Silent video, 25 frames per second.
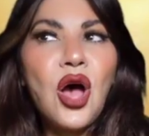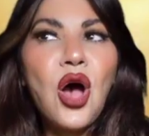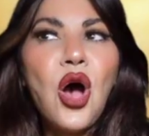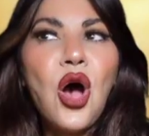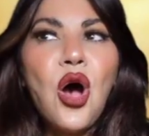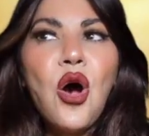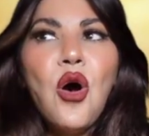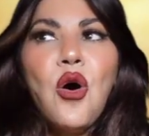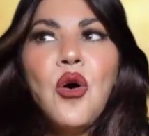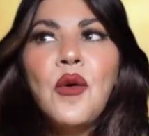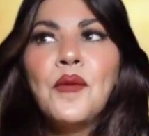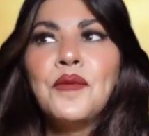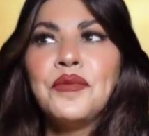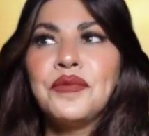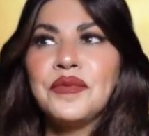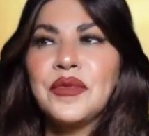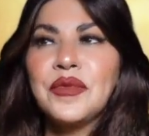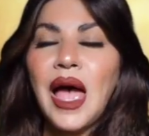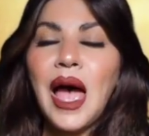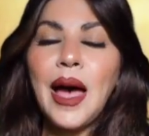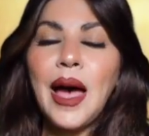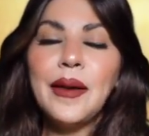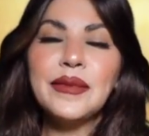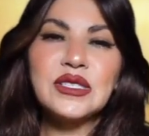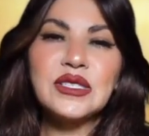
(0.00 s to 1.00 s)
oh,
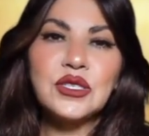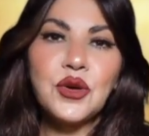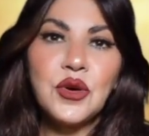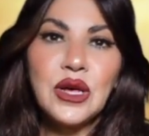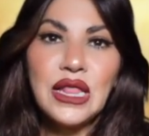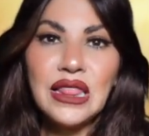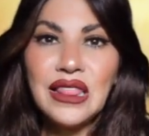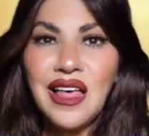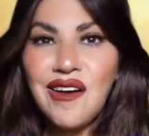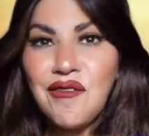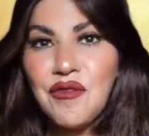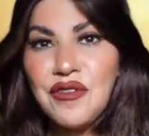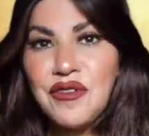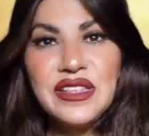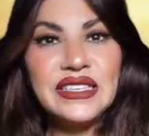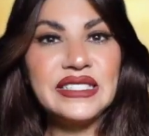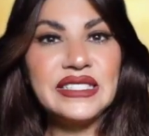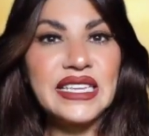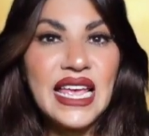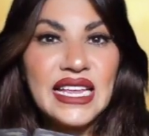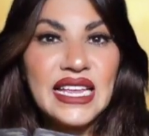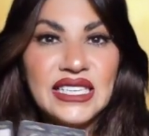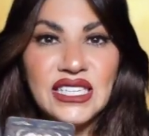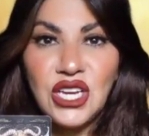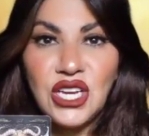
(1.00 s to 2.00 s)
I'm so in love with this
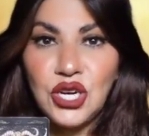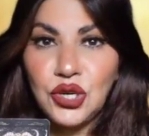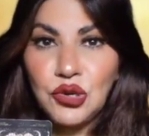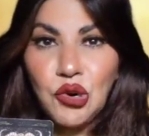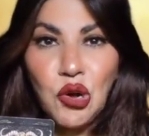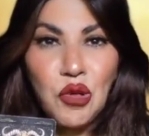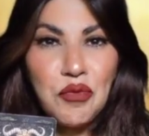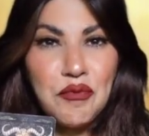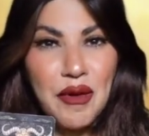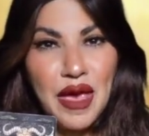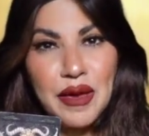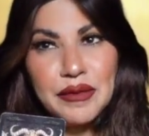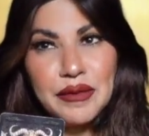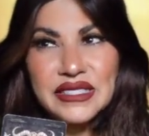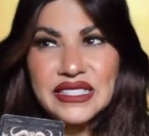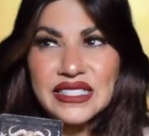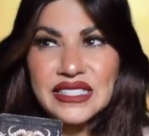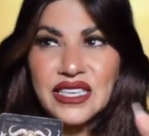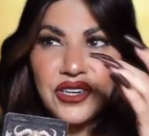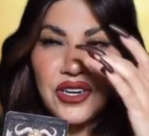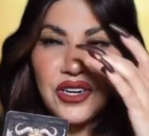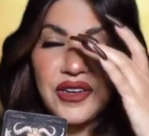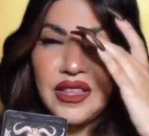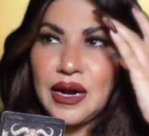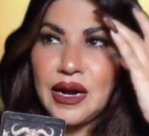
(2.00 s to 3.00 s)
eighteen-year-old
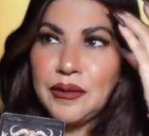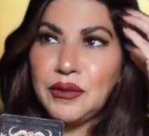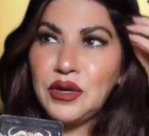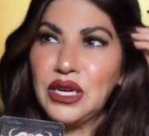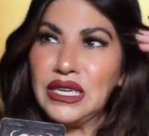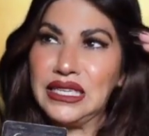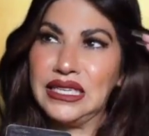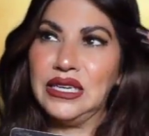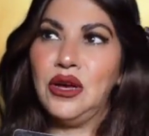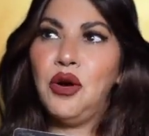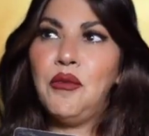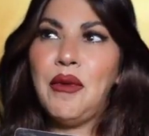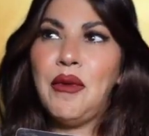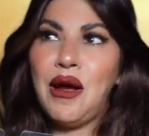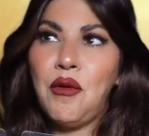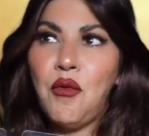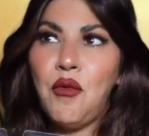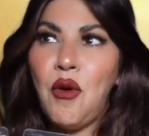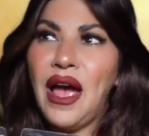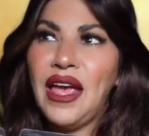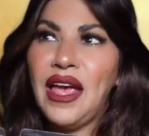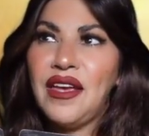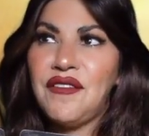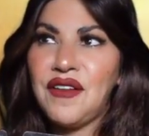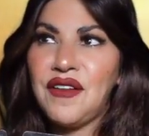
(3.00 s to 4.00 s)
babysitter that I'm going to kill my
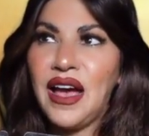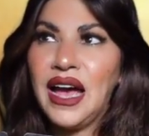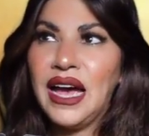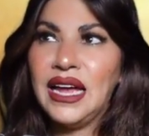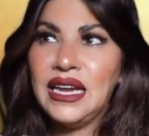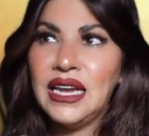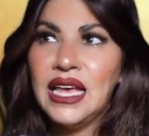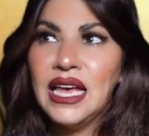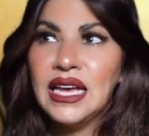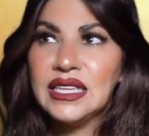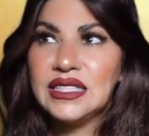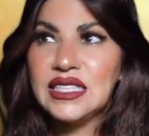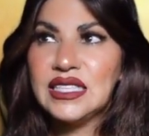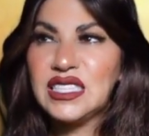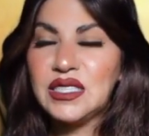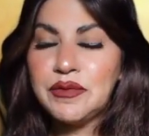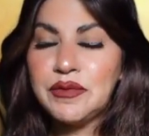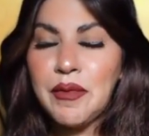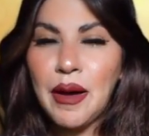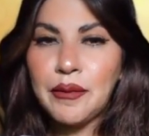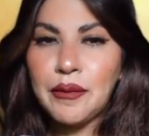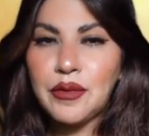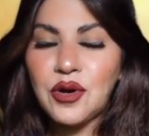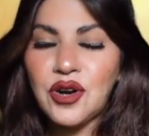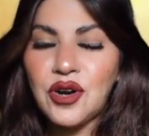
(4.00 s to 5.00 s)
wife and
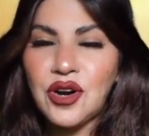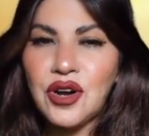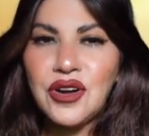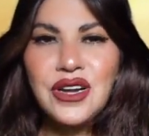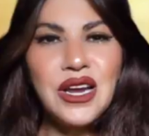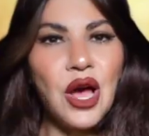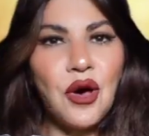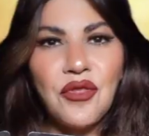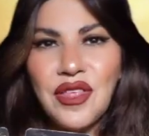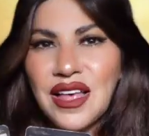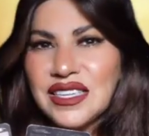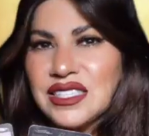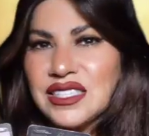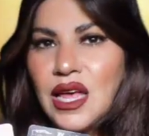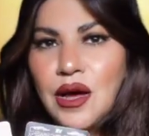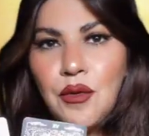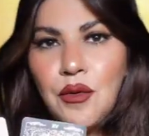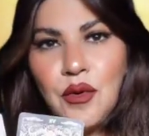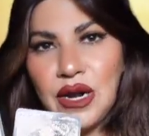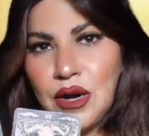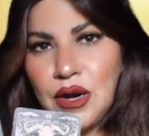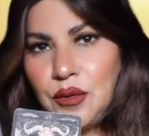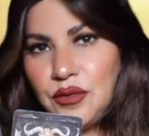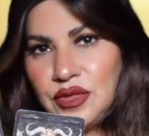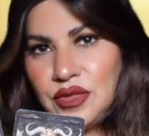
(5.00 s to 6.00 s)
dismember her. No, that's not
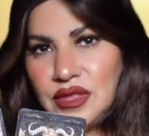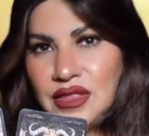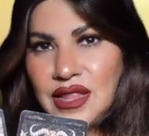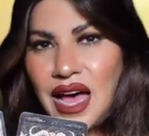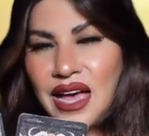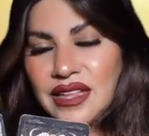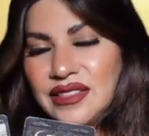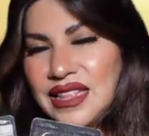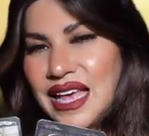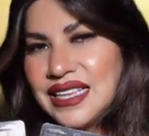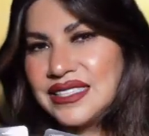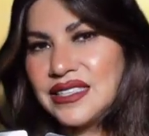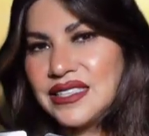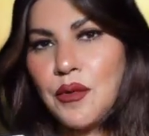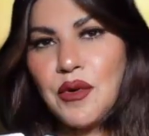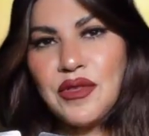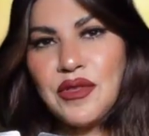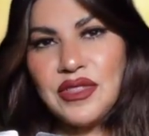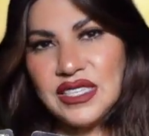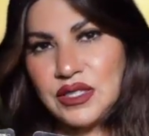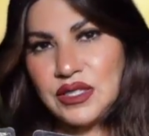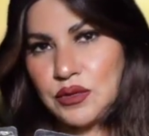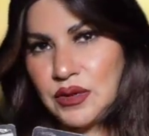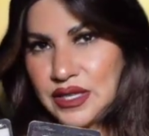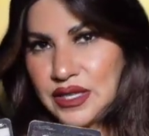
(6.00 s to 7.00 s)
what it, not that's not what
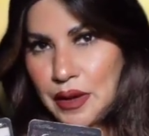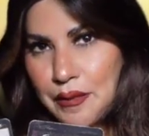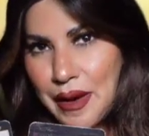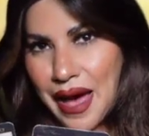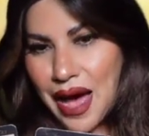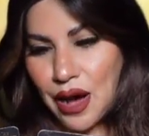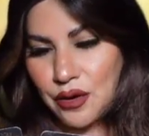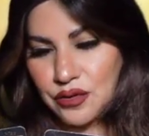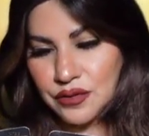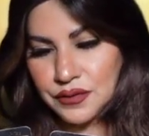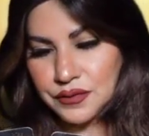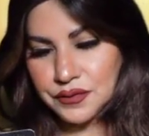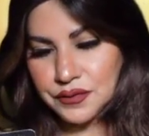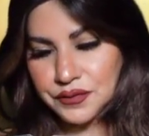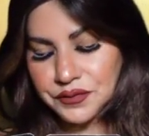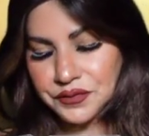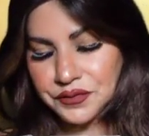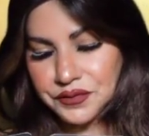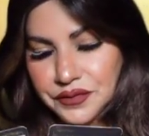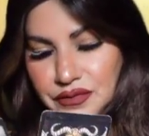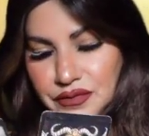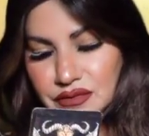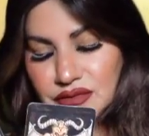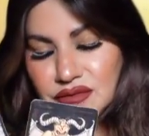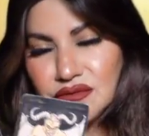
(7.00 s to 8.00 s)
this was about.
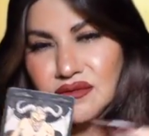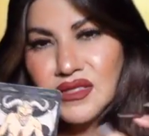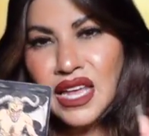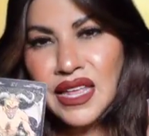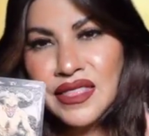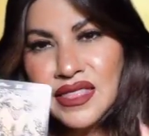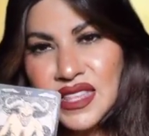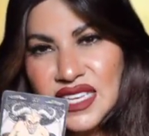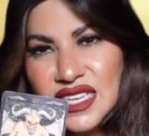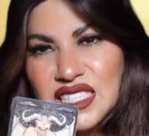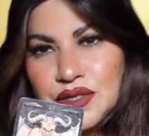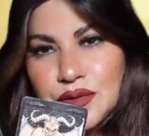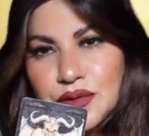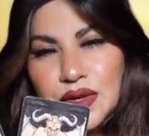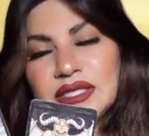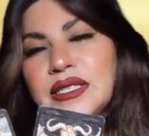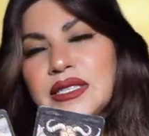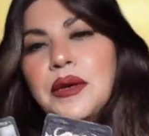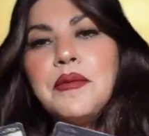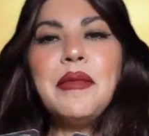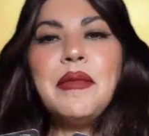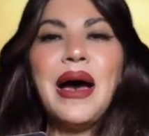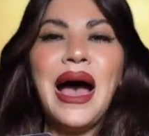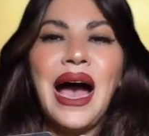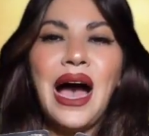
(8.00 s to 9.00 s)
This
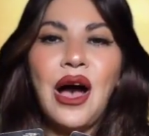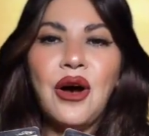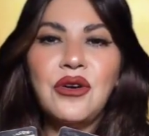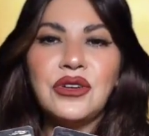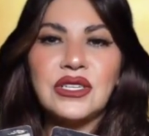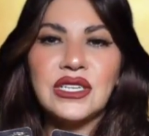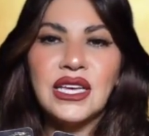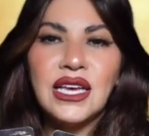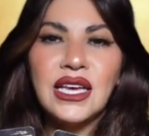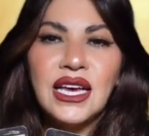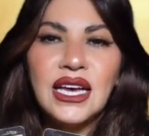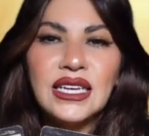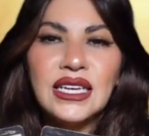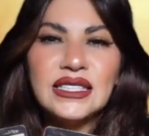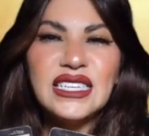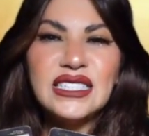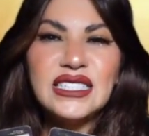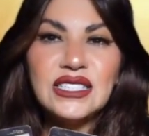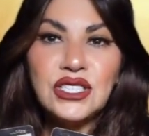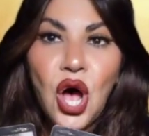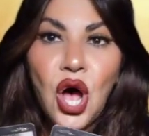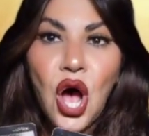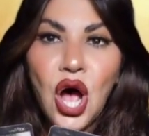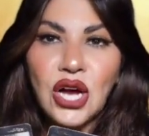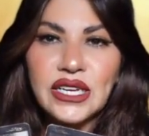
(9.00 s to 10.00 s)
was about the
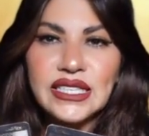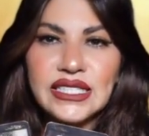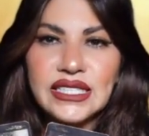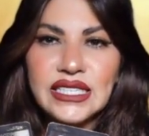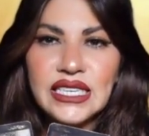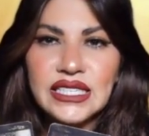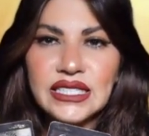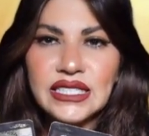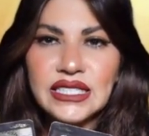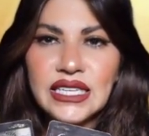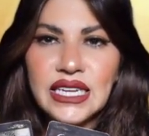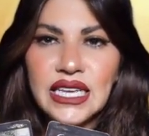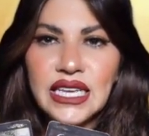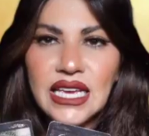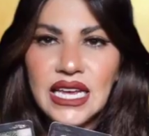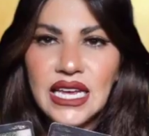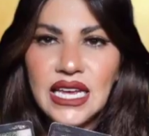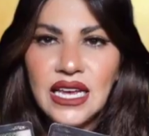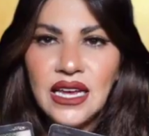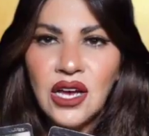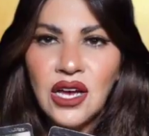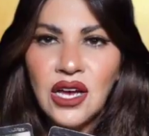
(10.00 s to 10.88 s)
toxicity